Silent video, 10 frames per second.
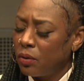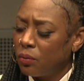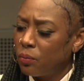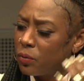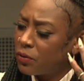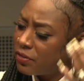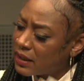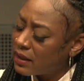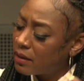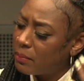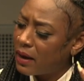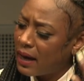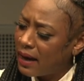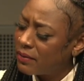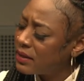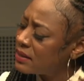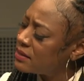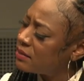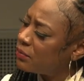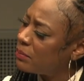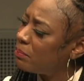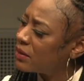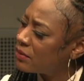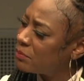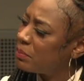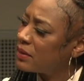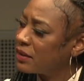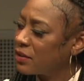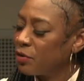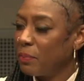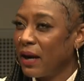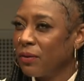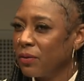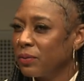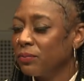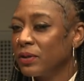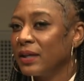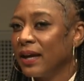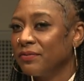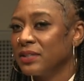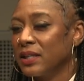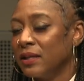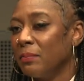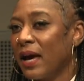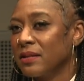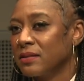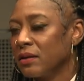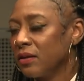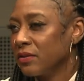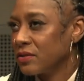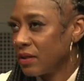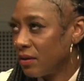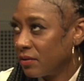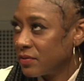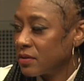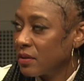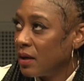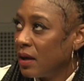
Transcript: when we're thinking about how it is that we build political power, we really have to keep asking ourselves,